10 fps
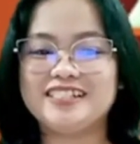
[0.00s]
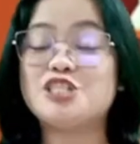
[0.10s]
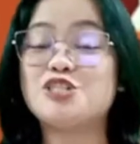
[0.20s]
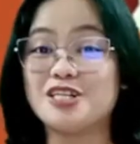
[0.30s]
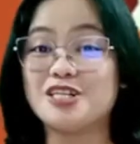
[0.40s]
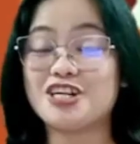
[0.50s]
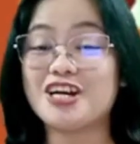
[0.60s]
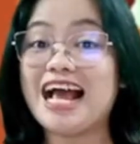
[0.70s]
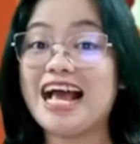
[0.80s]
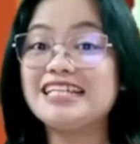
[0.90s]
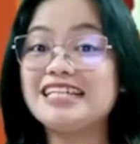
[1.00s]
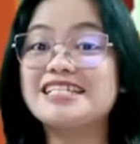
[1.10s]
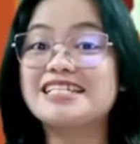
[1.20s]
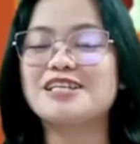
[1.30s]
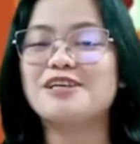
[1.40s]
Did you wash your
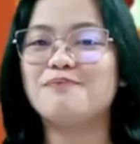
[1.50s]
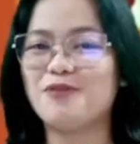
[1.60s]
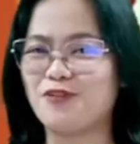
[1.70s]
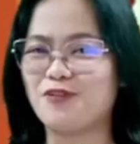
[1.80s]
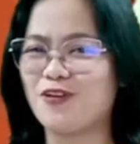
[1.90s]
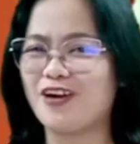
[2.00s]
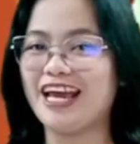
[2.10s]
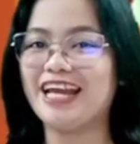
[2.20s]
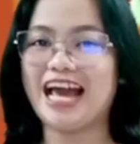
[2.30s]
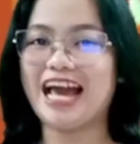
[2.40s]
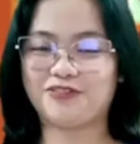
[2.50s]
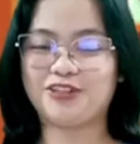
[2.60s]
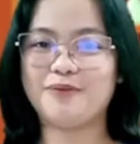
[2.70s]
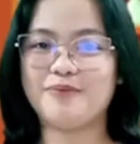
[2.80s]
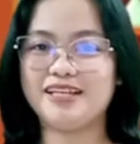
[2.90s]
hands before and
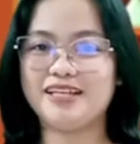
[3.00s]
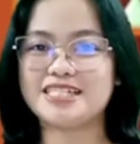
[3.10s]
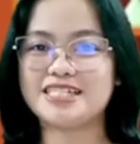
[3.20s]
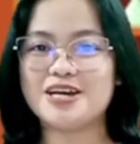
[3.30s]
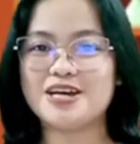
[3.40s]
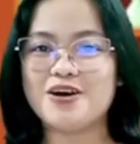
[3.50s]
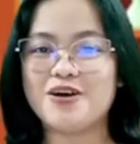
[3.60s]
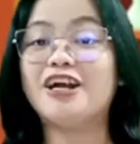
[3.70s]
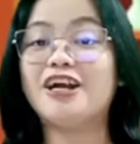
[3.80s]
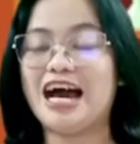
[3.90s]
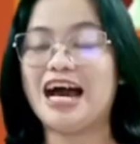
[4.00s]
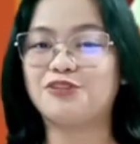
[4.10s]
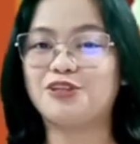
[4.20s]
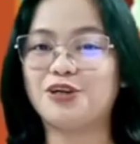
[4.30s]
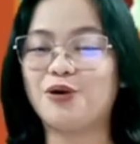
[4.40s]
after meals or
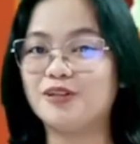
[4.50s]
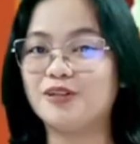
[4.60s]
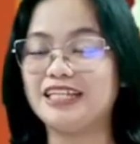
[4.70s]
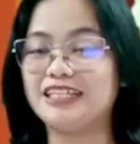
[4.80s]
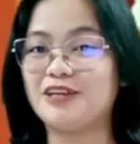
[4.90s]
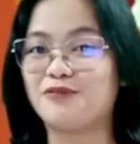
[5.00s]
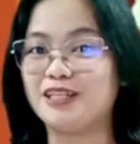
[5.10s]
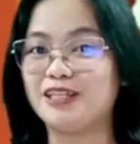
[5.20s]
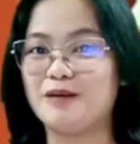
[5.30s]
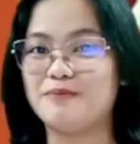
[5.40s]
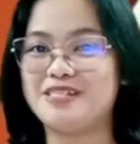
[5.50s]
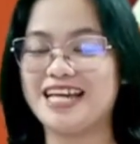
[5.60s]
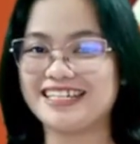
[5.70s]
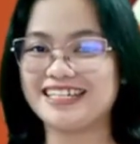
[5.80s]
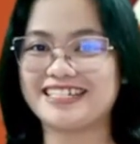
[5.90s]
after holding different
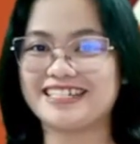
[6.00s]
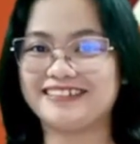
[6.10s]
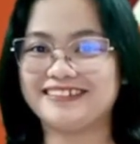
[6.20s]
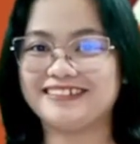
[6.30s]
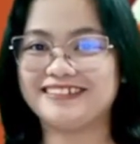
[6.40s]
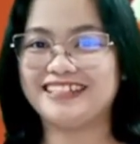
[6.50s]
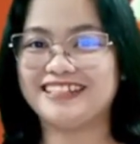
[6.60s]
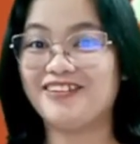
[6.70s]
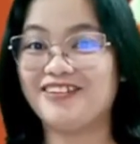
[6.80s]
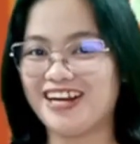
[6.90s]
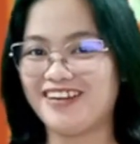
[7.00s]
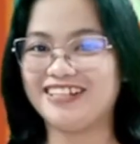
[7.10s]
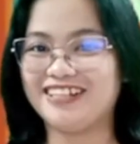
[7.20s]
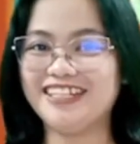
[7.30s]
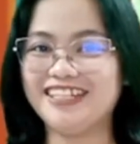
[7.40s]
objects? Very
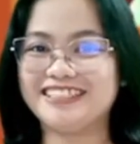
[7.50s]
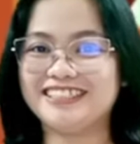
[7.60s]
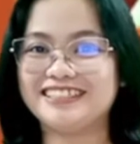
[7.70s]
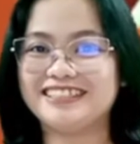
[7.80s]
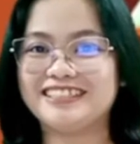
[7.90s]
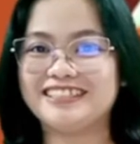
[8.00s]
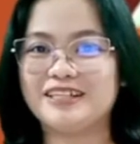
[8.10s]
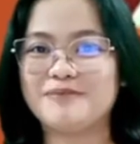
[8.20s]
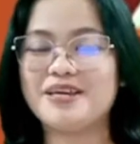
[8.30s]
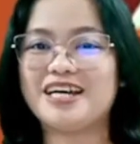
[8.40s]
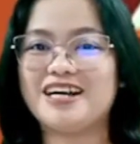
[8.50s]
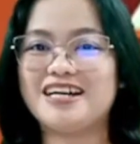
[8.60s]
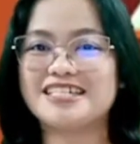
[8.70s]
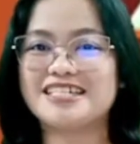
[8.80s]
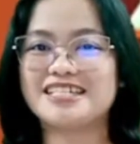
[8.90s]
good!
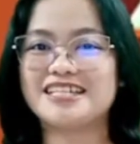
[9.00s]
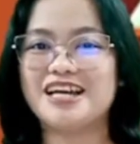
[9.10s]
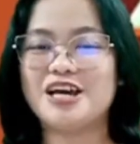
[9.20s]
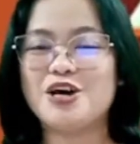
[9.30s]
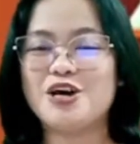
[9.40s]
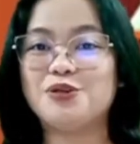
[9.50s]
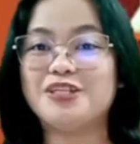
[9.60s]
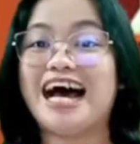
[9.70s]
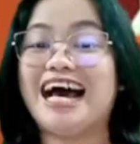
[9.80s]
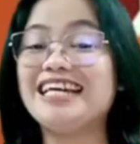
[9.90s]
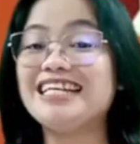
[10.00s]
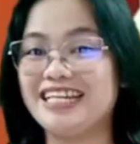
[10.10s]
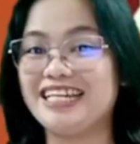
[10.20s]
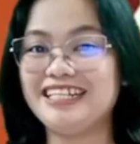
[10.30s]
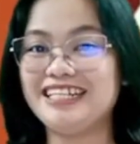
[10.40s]
Because good
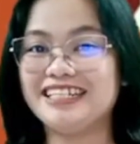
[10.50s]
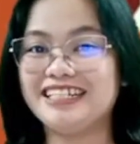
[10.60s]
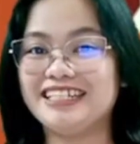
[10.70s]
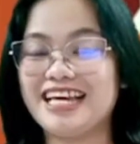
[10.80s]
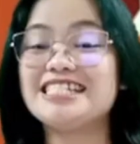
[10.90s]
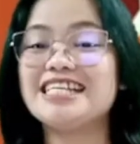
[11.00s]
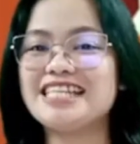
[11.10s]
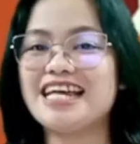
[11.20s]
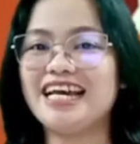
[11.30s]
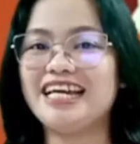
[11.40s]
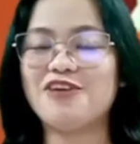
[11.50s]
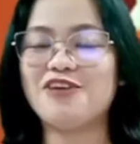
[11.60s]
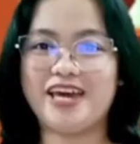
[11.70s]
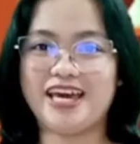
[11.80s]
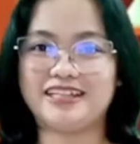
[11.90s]
hygiene is a sign of
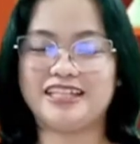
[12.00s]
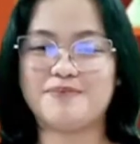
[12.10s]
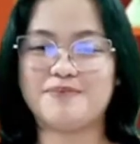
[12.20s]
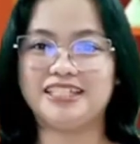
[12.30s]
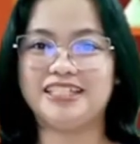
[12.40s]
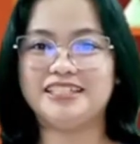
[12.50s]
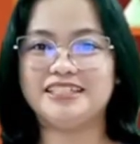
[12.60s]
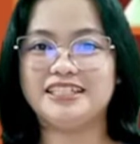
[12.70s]
a healthy body.